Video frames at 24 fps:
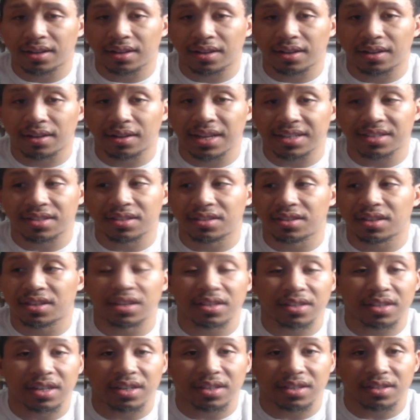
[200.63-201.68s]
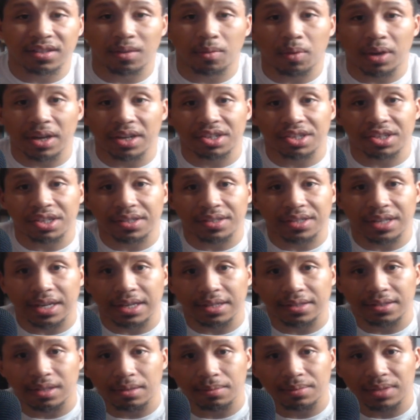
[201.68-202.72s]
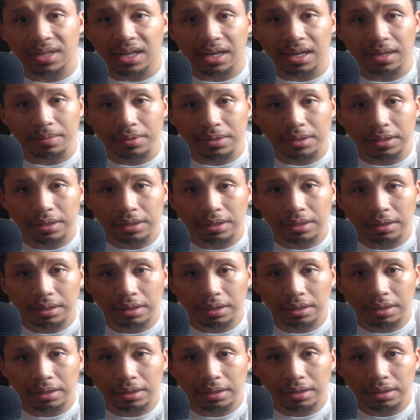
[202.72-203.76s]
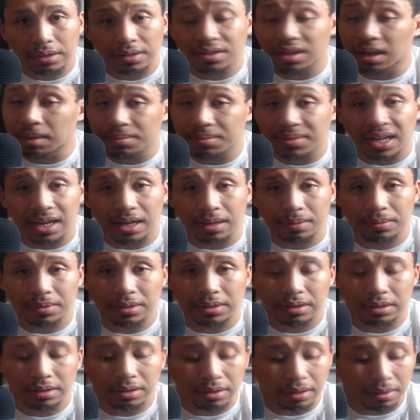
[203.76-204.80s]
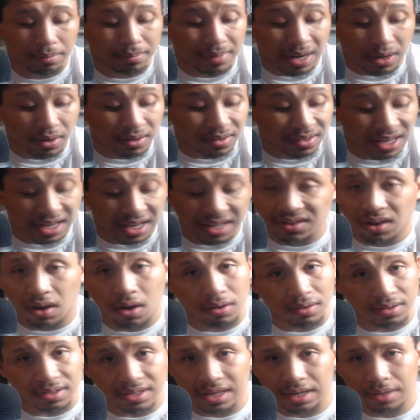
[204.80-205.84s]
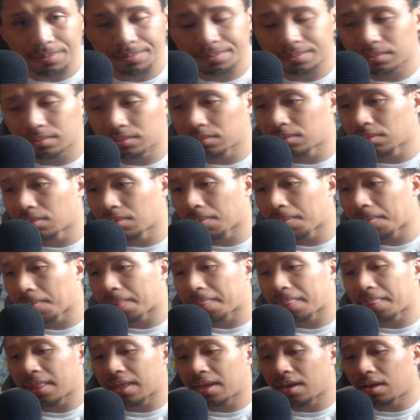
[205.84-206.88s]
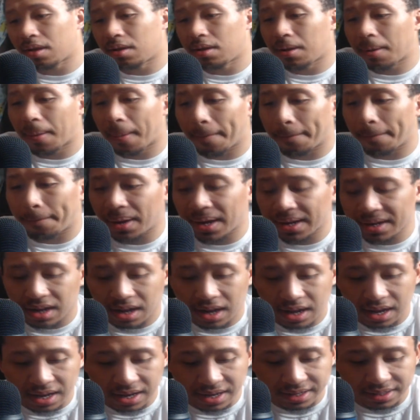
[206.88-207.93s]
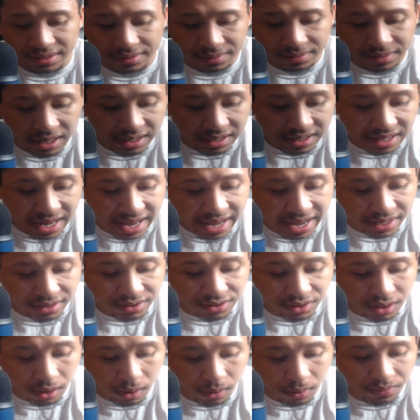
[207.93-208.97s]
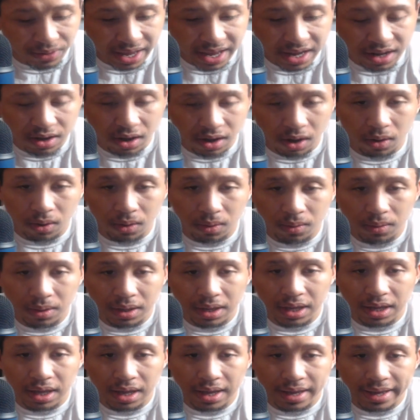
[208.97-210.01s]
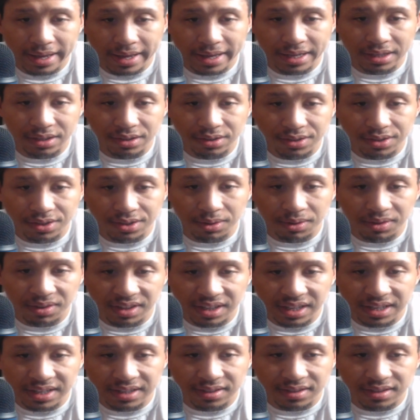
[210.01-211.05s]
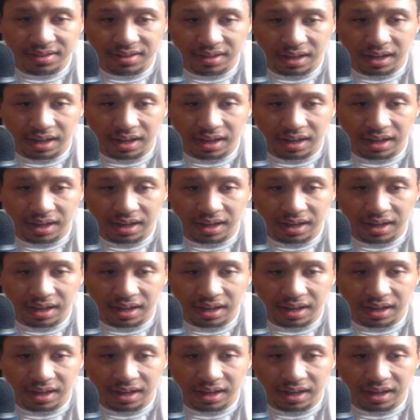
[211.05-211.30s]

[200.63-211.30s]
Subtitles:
listen to what she says. Sometimes, I'm not gonna say it's all the time, but yeah. So they go into this